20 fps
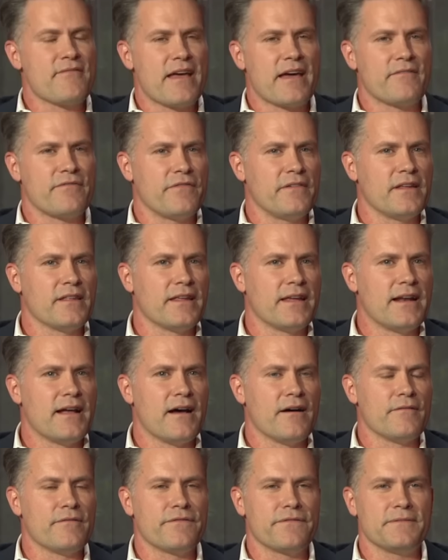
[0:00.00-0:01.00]
have that feeling
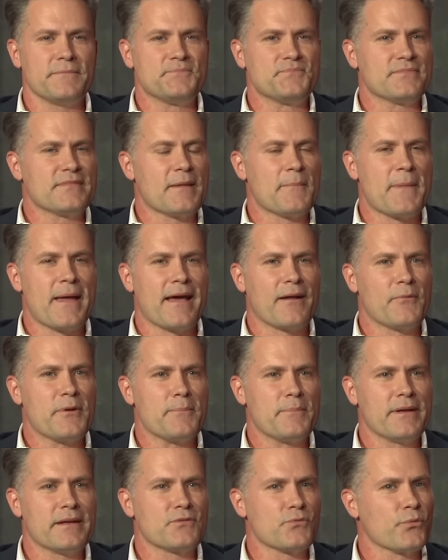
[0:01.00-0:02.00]
of man, we
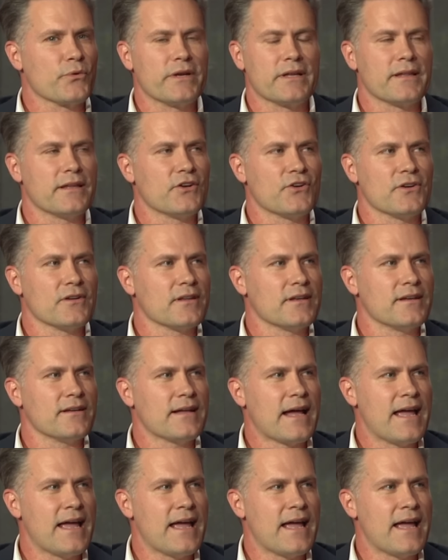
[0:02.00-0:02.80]
picked really early.